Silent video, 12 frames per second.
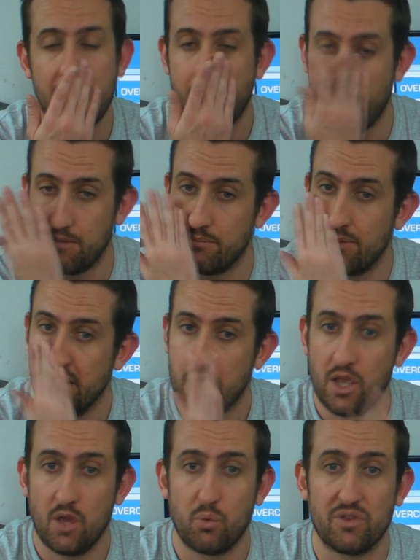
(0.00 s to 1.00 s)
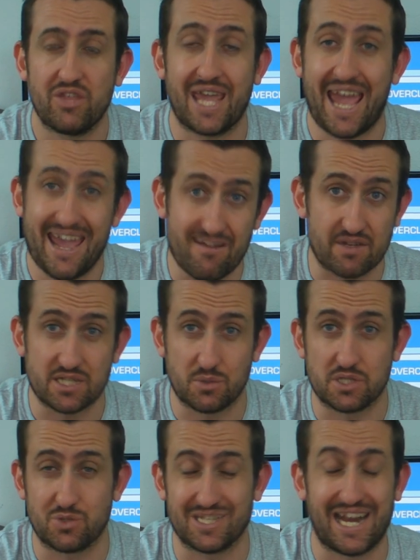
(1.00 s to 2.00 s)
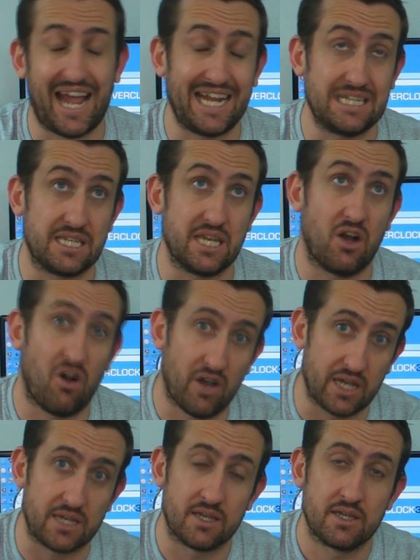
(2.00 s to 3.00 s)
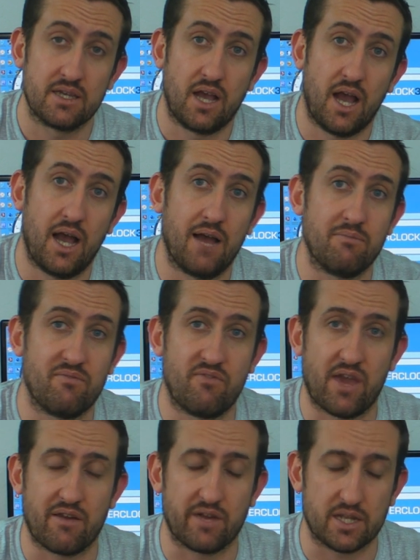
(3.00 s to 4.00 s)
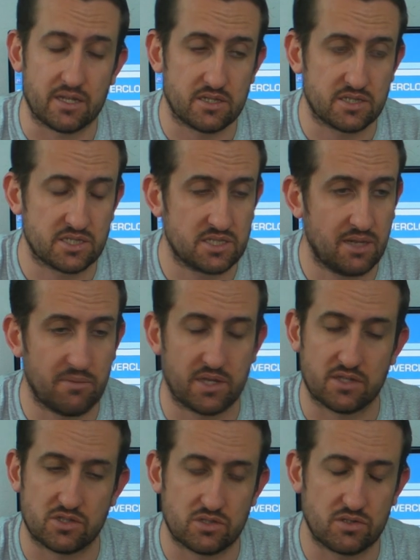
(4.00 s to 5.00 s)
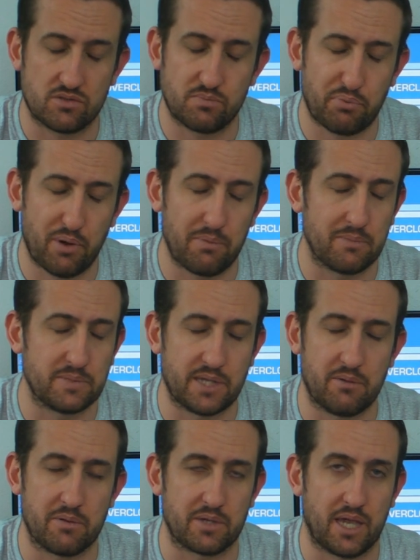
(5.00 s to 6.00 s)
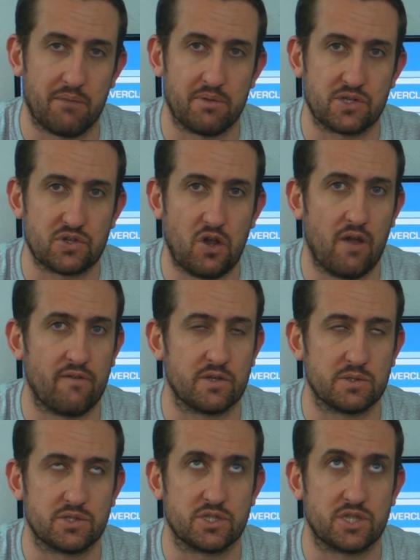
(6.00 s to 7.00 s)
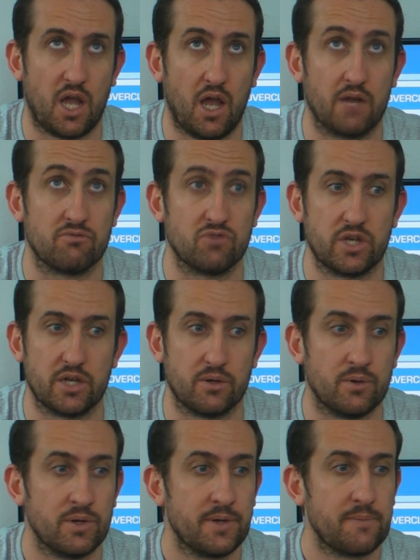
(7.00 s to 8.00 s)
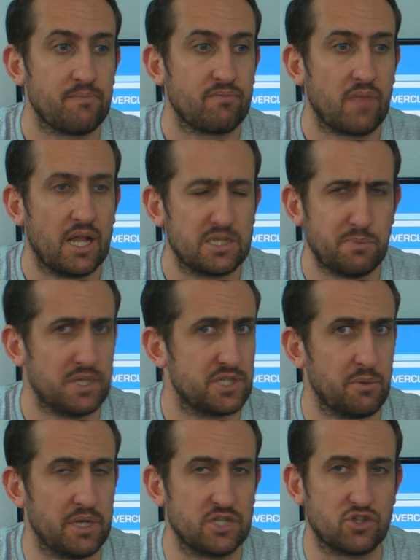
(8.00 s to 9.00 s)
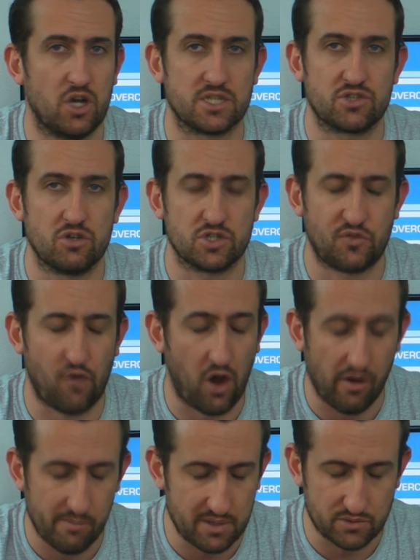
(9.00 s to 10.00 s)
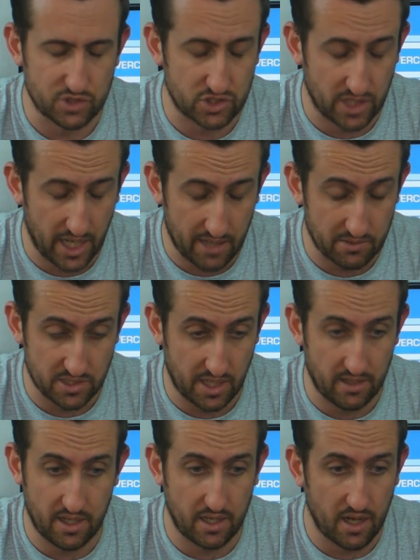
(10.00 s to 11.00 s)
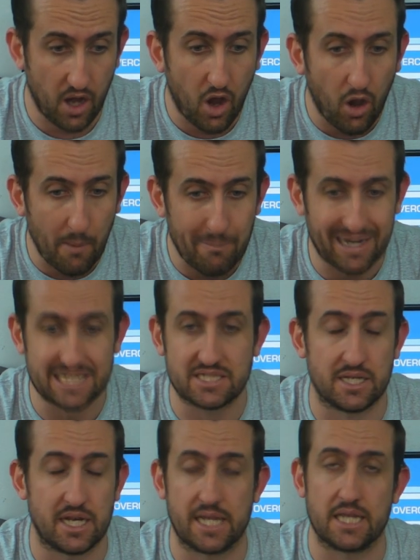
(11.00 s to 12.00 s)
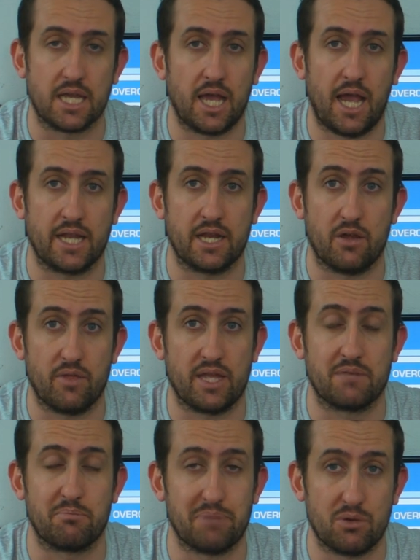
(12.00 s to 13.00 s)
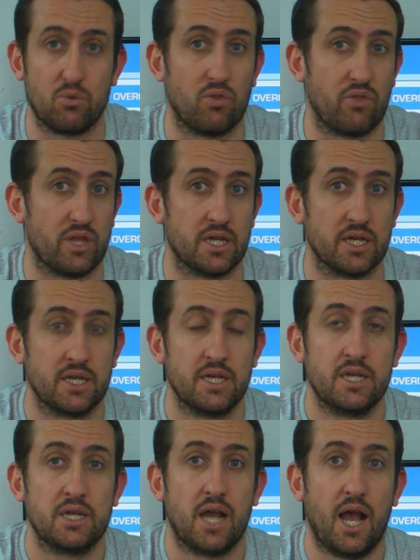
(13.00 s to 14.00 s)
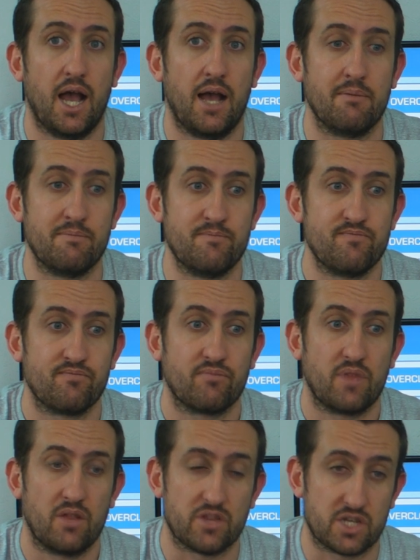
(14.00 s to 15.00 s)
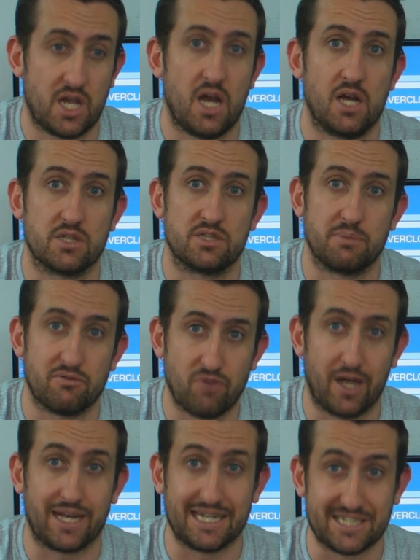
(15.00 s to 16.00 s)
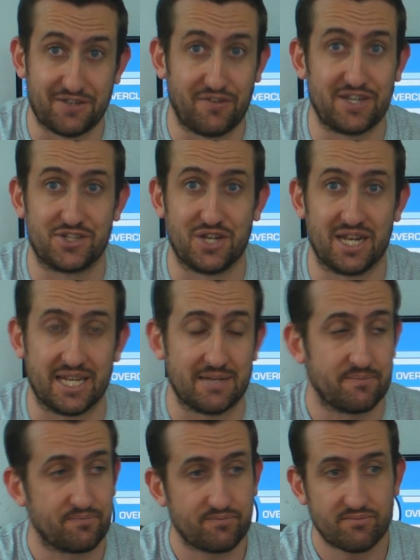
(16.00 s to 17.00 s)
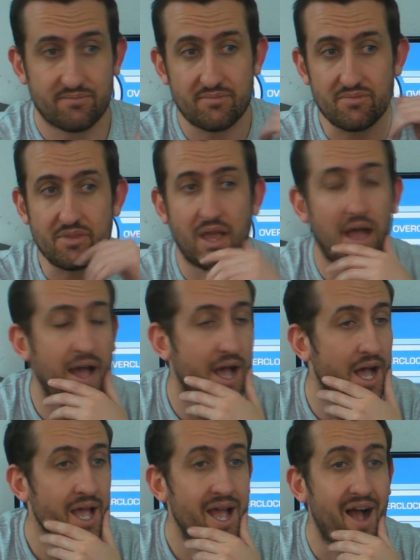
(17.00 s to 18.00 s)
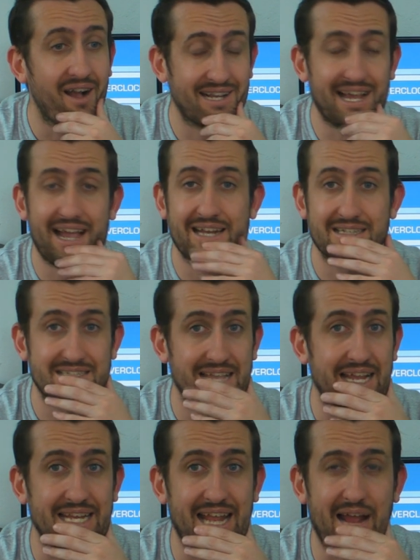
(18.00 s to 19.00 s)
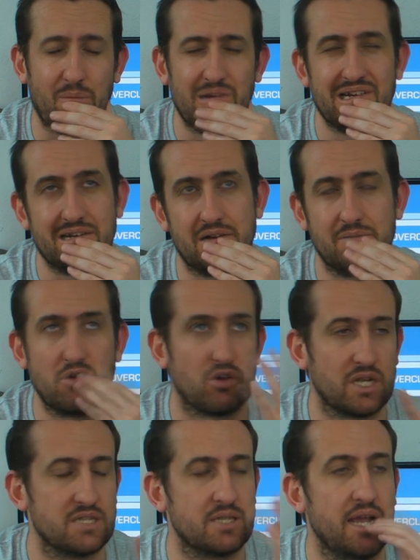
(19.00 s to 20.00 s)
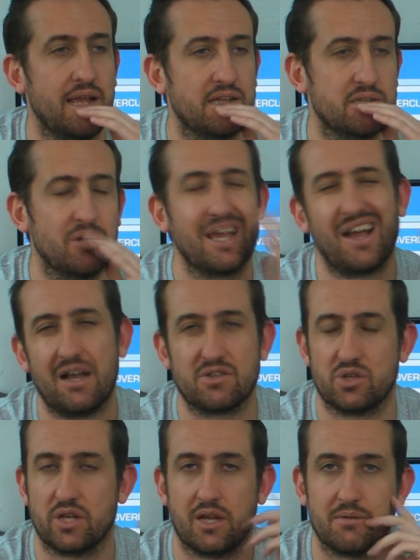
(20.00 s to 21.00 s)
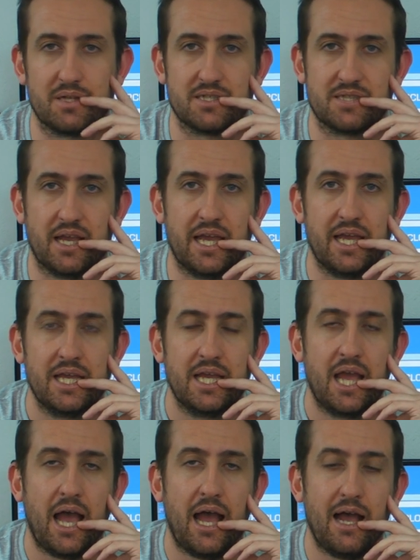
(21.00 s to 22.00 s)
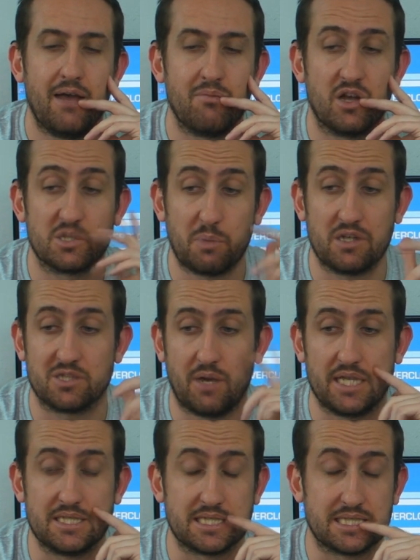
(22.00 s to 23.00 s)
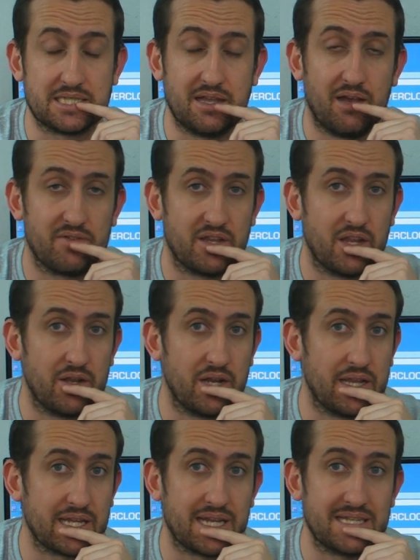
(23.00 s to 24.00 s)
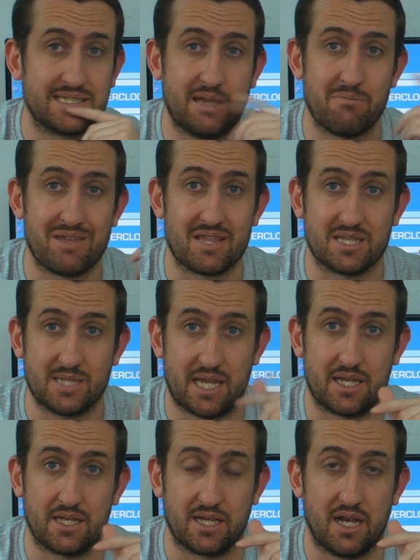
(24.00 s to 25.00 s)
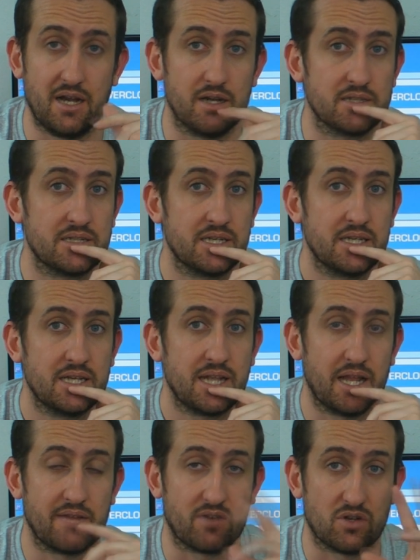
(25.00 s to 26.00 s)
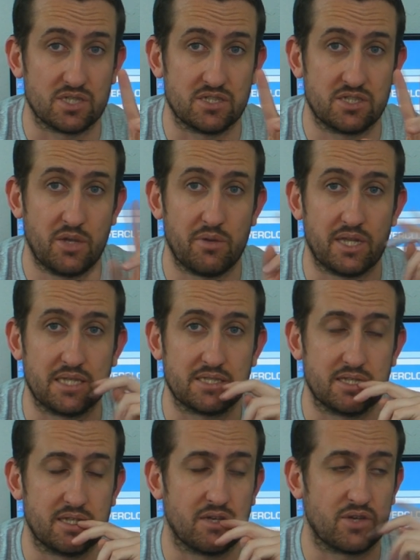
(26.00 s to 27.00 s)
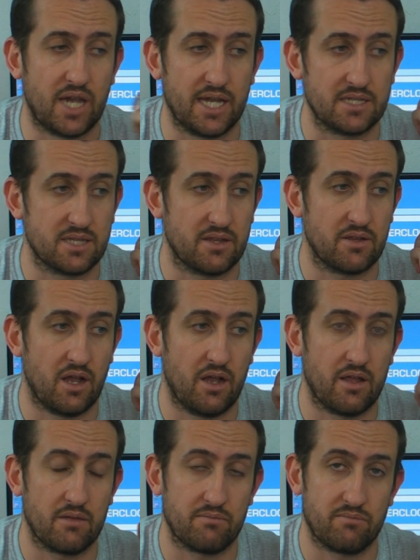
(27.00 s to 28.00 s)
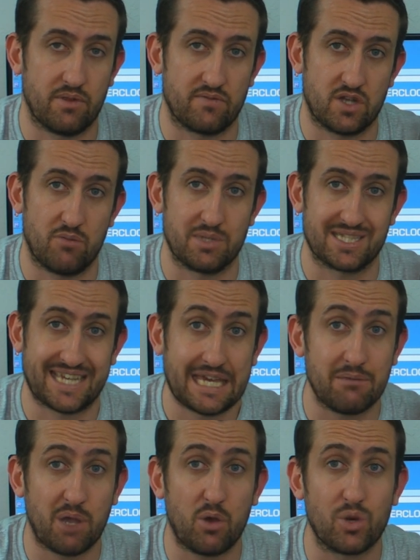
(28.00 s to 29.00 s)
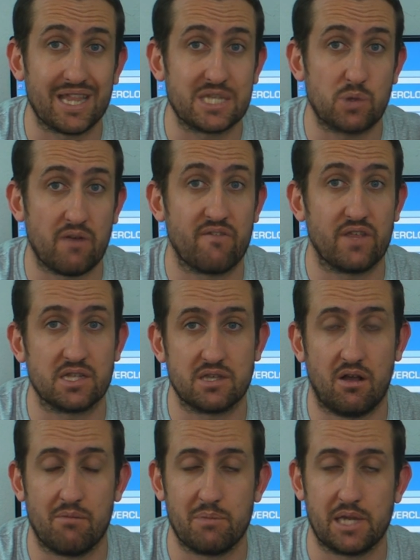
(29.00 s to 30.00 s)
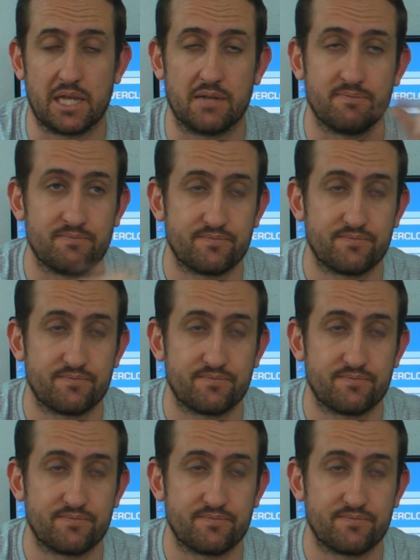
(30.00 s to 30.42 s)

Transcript: Um, with the ARES, which was an ATI um, variant, some of the problems that we were getting with the drivers are just unreal. Especially when you tried to crossfire them, it was just it was a blatantly, you know, they built the um, the card to be run individually. Uh, I can say net well, I'm not going to say it. Yeah, I it, I'm going to say it. Um, I spoke to ASUS this afternoon and they're going to send me the second card that they've got because there's two of these in the UK. So I, they've told me to keep hold of this one for the time being.